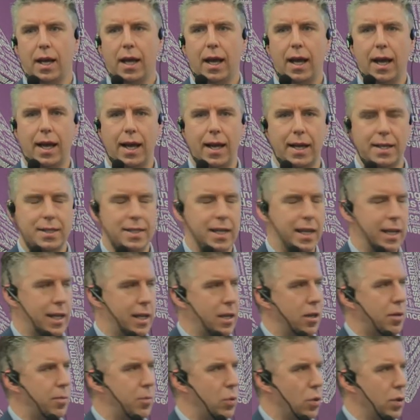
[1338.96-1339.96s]
Uh,
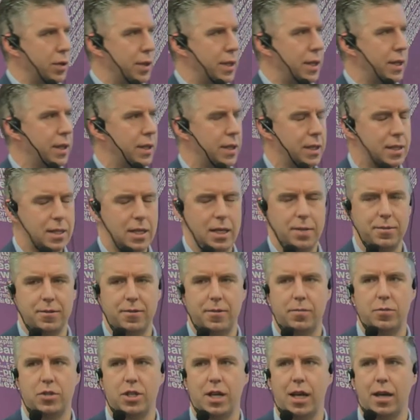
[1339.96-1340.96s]
taking on board the, the tips
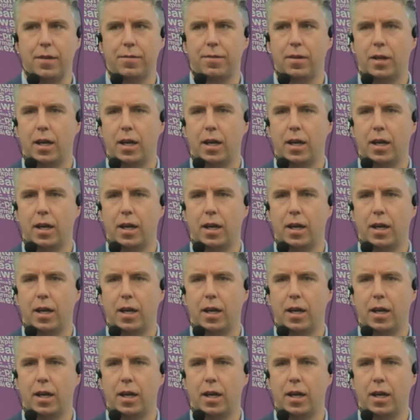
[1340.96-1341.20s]
from Jeff.